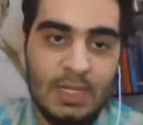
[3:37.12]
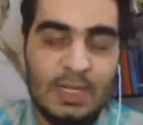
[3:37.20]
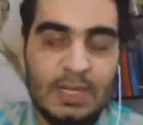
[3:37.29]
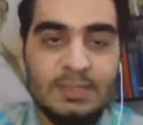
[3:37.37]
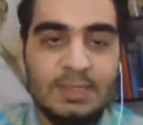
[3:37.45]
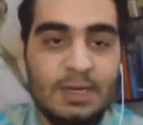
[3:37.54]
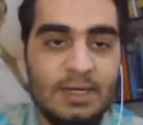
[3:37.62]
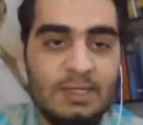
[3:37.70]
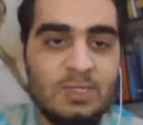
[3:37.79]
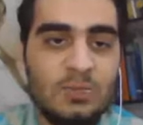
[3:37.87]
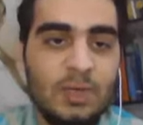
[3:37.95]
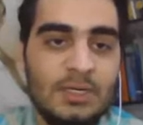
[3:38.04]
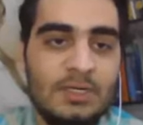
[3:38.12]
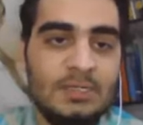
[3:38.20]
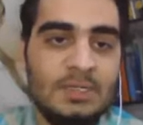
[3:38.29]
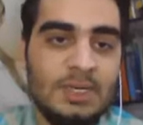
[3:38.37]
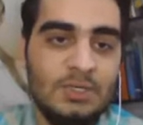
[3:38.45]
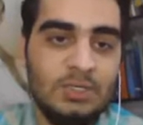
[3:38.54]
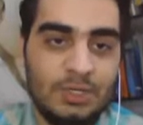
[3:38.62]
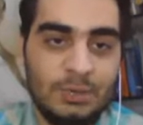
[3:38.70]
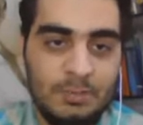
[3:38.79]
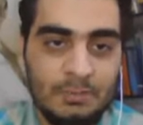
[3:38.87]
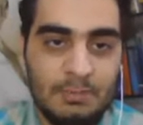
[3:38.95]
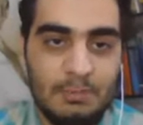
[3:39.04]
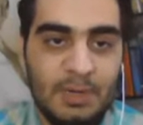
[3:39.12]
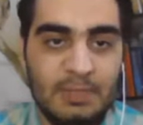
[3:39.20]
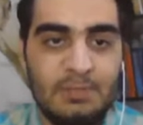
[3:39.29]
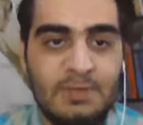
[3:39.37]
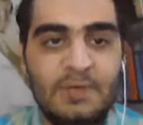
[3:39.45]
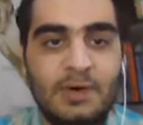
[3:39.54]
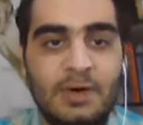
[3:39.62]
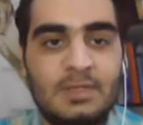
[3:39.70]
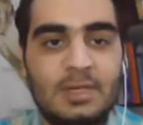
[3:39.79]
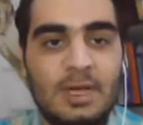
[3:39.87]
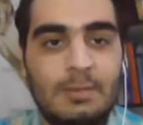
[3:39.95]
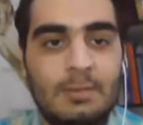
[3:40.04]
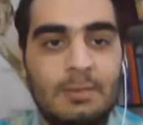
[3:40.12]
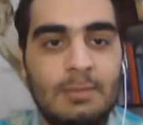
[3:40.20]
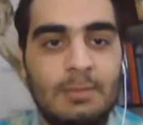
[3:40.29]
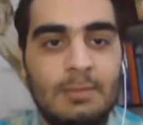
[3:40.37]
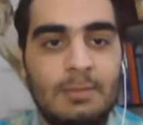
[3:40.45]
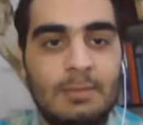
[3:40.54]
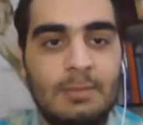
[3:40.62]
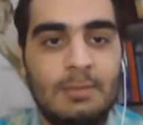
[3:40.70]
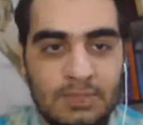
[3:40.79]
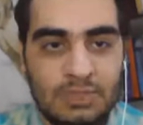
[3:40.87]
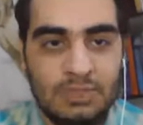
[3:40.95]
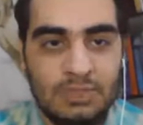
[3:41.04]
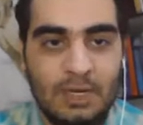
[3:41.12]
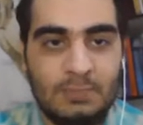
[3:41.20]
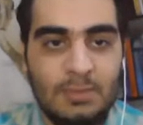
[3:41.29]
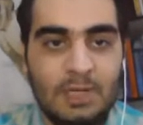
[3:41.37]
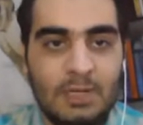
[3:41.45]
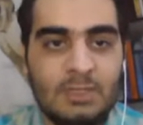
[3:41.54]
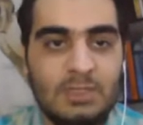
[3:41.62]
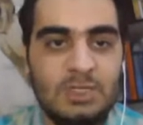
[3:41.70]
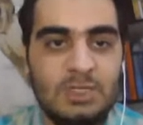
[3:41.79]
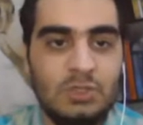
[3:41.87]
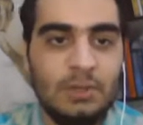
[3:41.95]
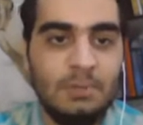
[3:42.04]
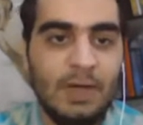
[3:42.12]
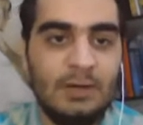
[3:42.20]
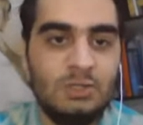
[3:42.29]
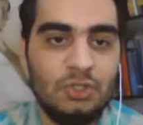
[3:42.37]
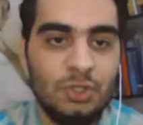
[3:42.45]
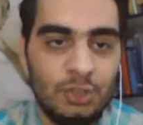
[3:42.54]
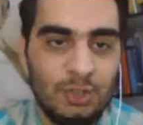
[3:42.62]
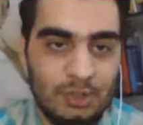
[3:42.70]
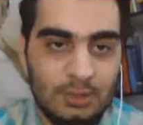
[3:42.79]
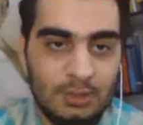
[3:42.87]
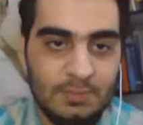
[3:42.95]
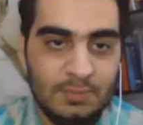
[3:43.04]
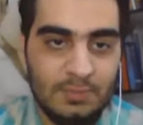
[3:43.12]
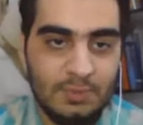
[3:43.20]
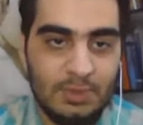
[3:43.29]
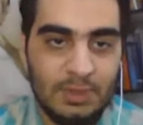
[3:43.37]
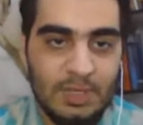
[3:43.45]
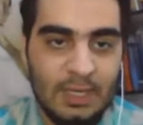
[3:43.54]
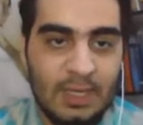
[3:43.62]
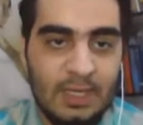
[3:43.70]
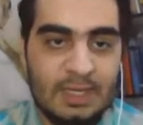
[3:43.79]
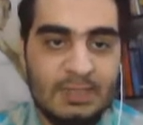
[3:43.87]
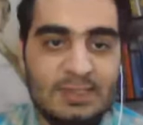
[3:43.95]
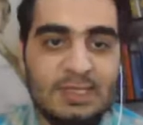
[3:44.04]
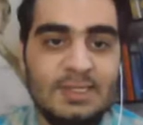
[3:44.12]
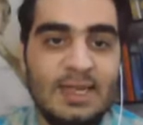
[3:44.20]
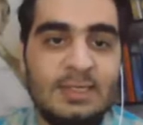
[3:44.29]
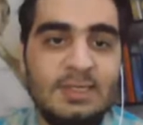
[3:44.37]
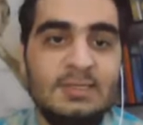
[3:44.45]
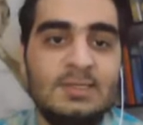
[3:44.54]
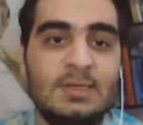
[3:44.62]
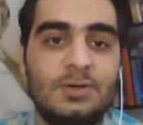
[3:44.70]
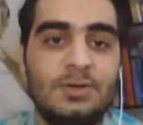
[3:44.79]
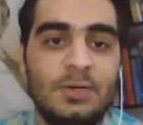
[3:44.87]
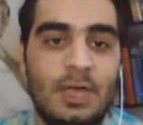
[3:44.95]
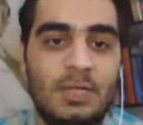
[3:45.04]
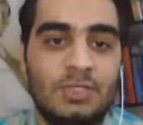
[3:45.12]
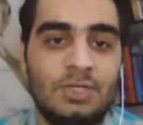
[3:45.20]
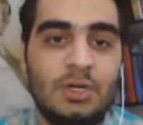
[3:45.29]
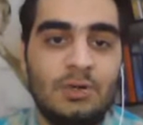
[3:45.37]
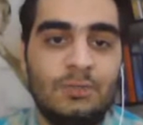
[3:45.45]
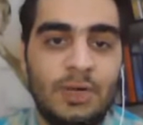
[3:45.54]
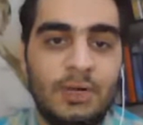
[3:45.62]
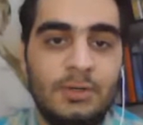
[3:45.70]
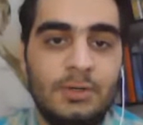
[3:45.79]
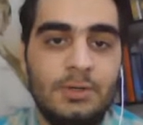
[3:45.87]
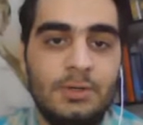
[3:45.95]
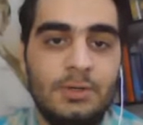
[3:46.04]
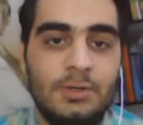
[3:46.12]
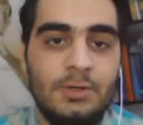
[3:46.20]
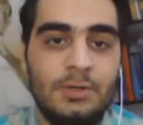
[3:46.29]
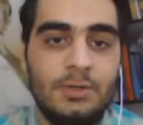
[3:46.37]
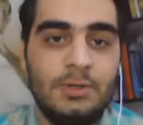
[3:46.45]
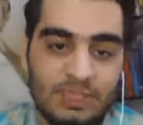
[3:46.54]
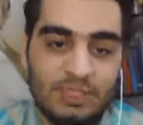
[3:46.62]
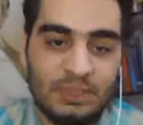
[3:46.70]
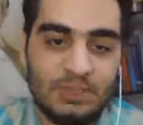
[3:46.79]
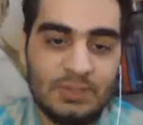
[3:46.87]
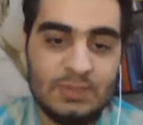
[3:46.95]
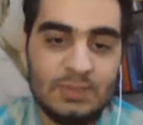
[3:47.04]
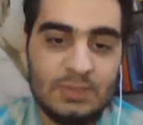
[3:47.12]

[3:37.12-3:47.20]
The next one is ledger. But before I talk about this ledger, I'm going to teach you about journal. It says that it's a chronological record of transactions,